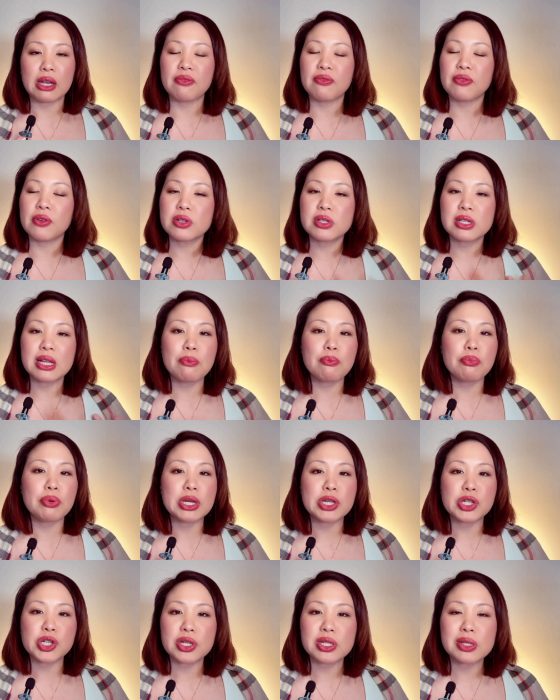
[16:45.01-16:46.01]
first
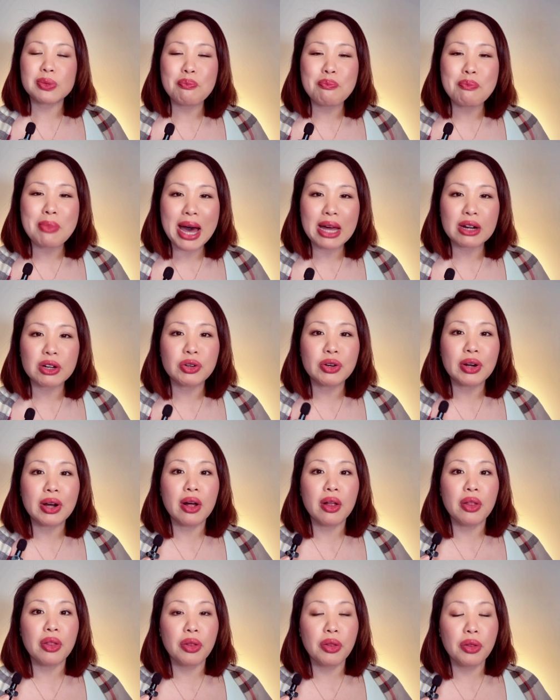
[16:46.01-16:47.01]
impressions matter
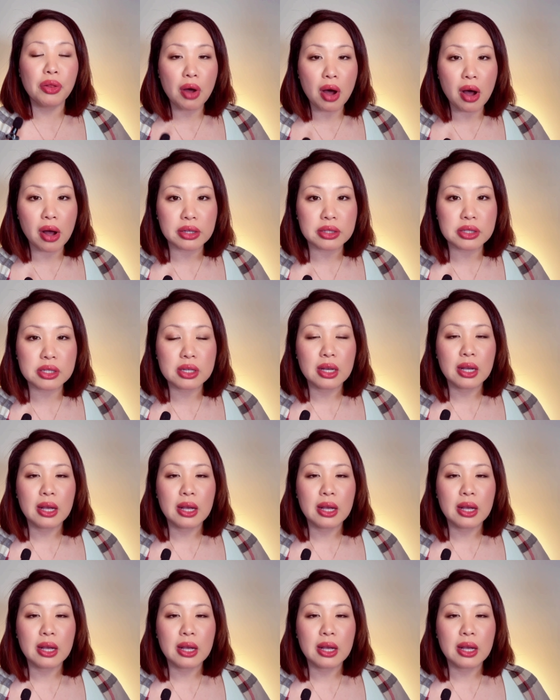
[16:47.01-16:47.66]
a lot.